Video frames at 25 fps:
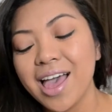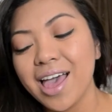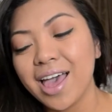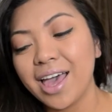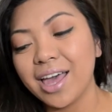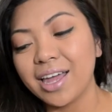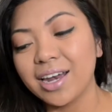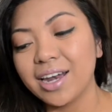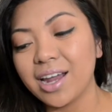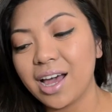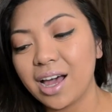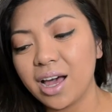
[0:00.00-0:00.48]

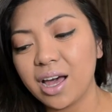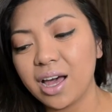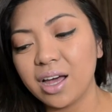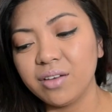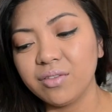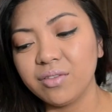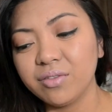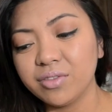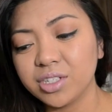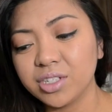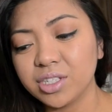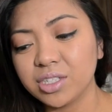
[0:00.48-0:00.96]
and
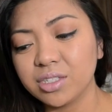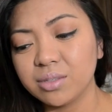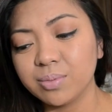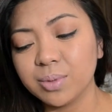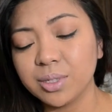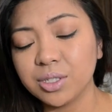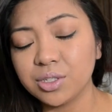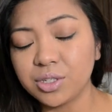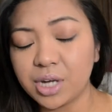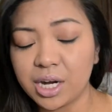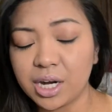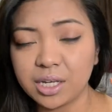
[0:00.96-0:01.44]
I've just
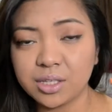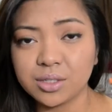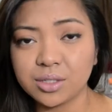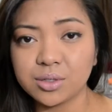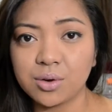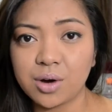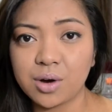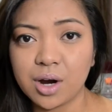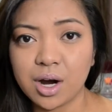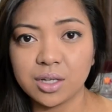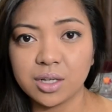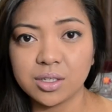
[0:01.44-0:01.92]
been trying
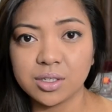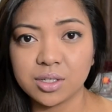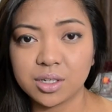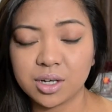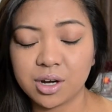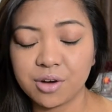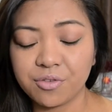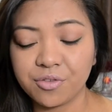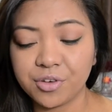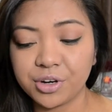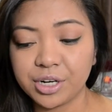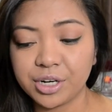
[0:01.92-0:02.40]
so hard to
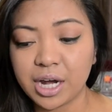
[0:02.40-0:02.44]
cover